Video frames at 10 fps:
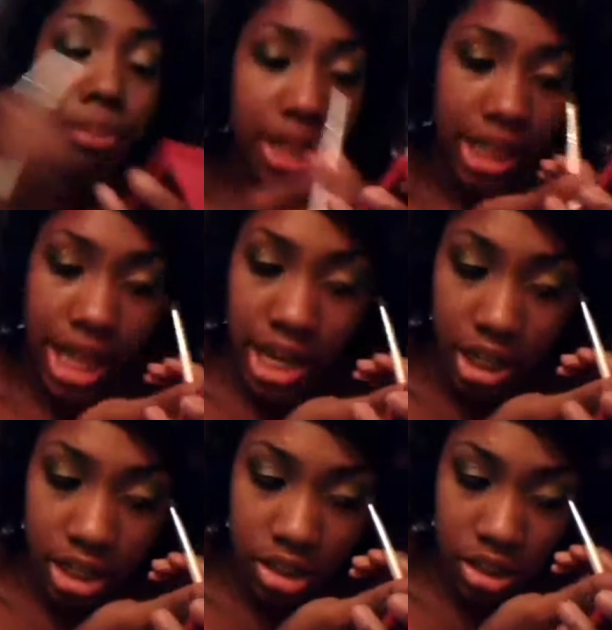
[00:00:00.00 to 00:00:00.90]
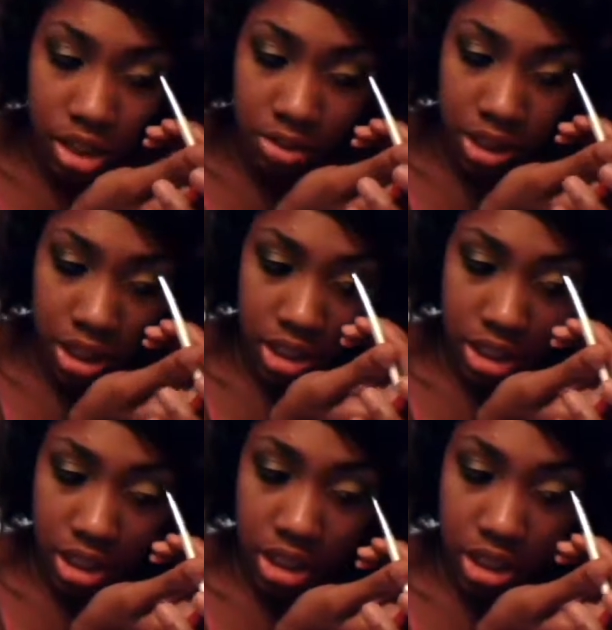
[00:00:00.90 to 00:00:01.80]
blend that in so it
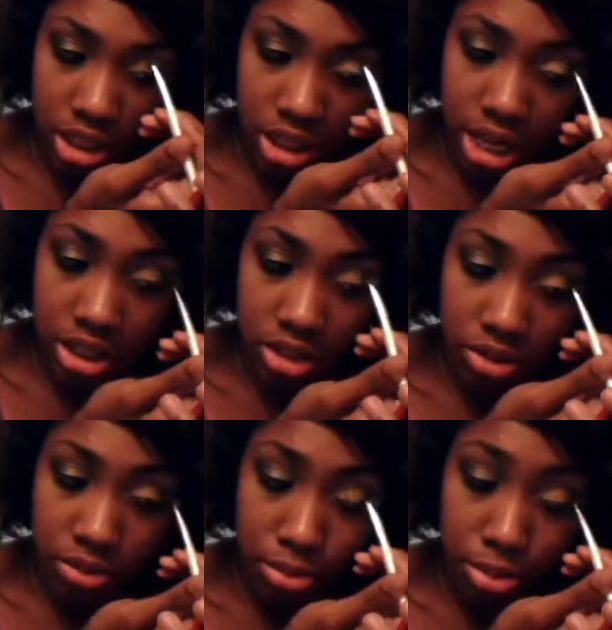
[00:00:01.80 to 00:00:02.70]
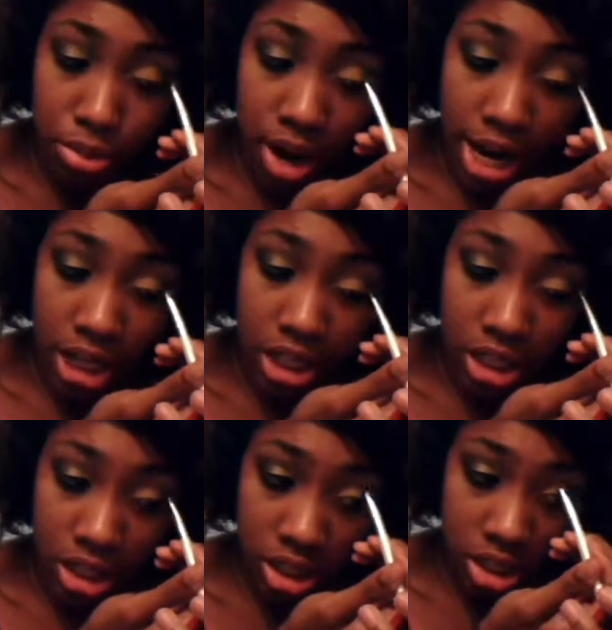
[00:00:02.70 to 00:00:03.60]
doesn't, it's not too bright.
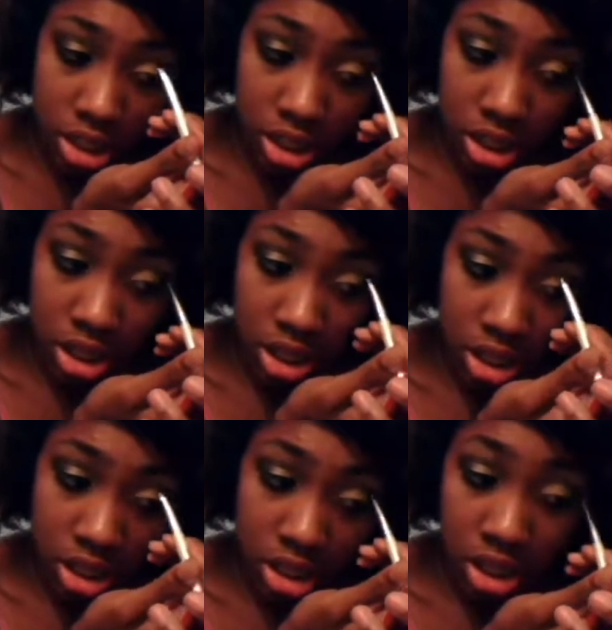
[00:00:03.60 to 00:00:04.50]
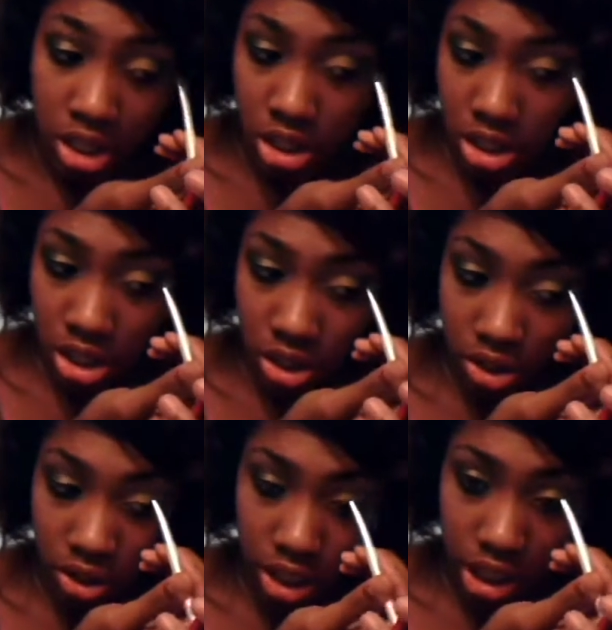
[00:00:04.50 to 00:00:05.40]
So
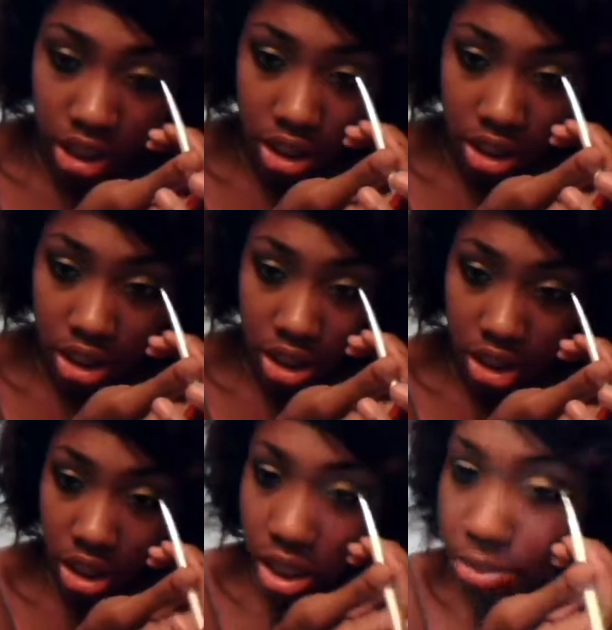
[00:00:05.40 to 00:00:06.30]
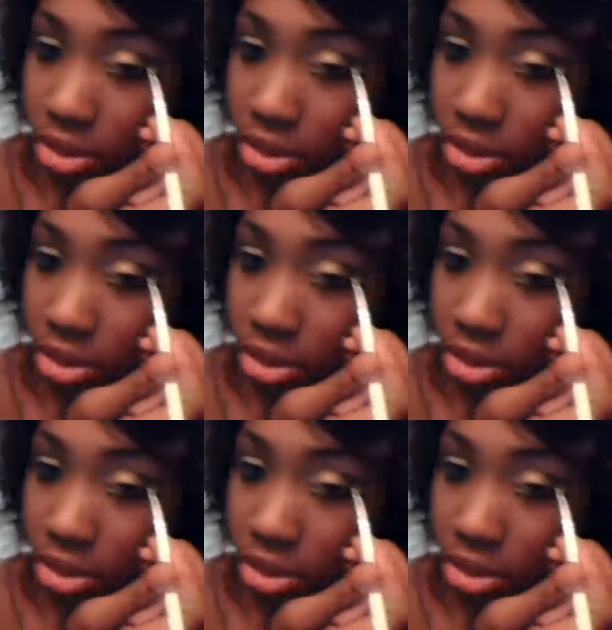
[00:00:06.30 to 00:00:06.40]
green. I'm